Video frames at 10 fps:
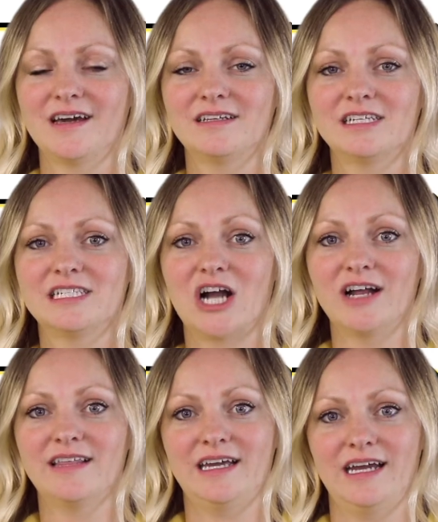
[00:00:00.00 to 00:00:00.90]
To
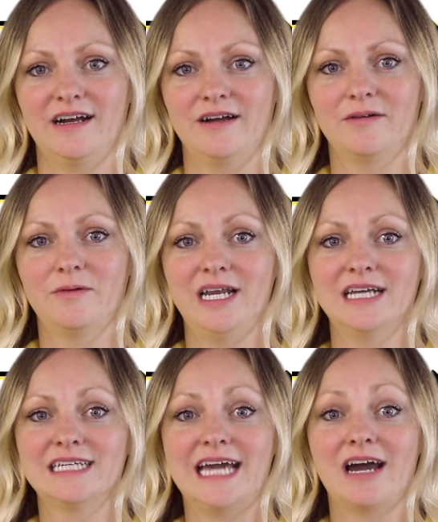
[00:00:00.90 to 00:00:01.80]
start the year, we
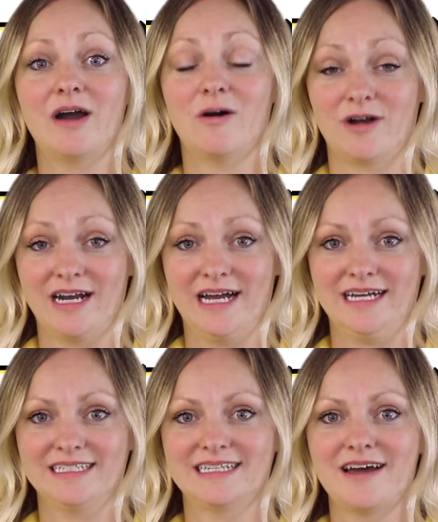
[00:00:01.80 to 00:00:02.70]
need to get
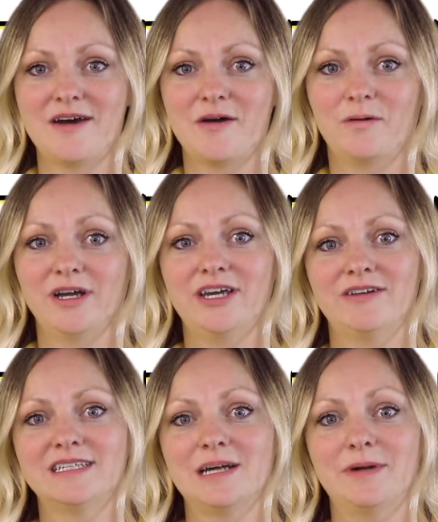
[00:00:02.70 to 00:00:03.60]
organized. We'll
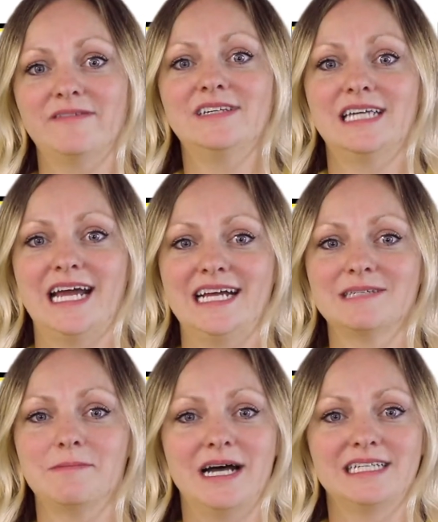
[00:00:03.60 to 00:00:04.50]
use some of today's
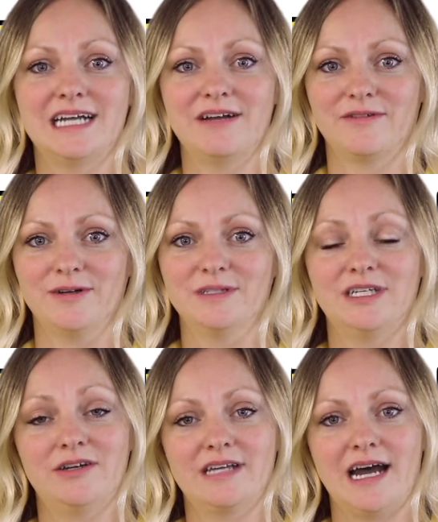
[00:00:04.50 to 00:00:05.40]
Mustang Room to
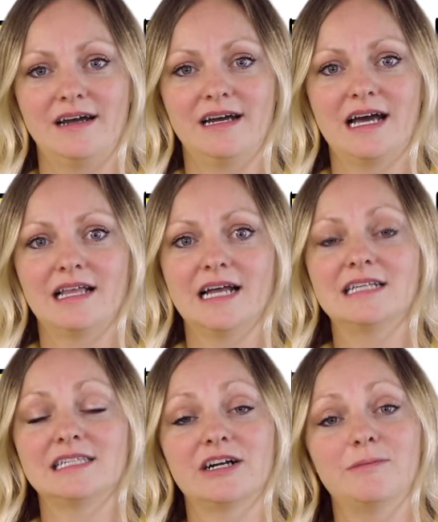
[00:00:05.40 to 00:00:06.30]
do that.
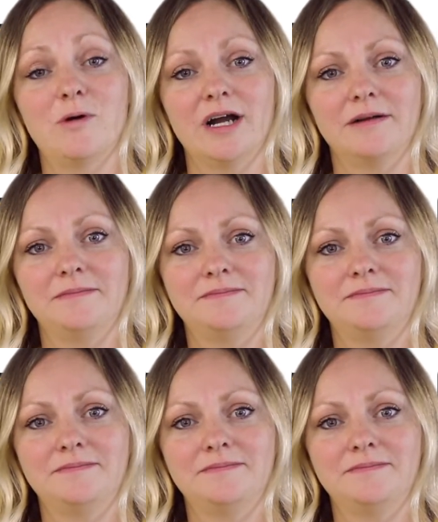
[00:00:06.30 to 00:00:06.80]
Let's learn more.